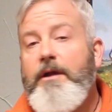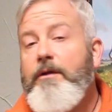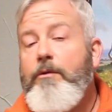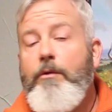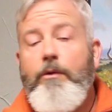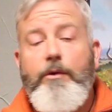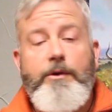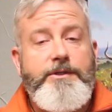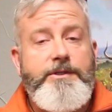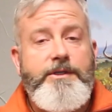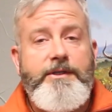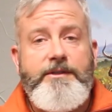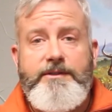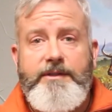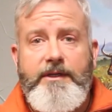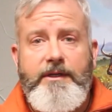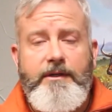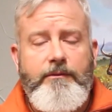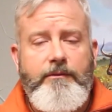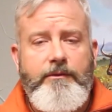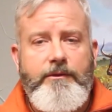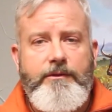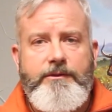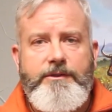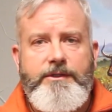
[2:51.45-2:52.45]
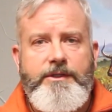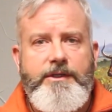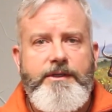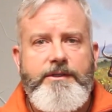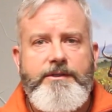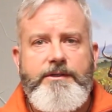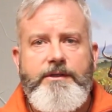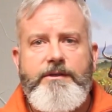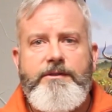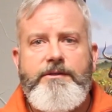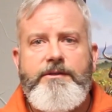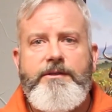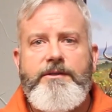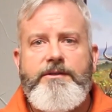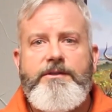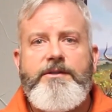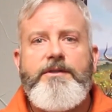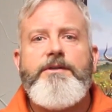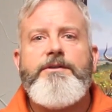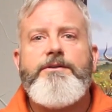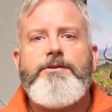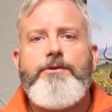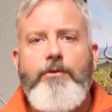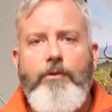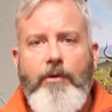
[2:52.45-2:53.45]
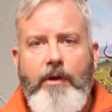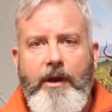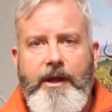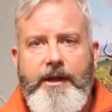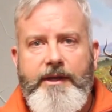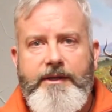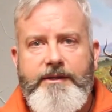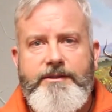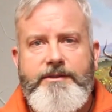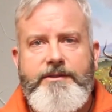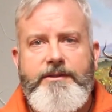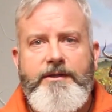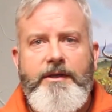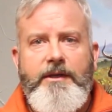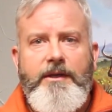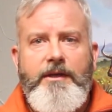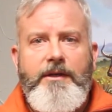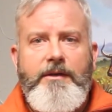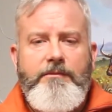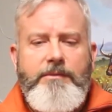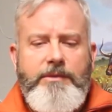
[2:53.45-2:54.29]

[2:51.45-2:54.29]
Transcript: Of course, He did it with Jesus. This is grace.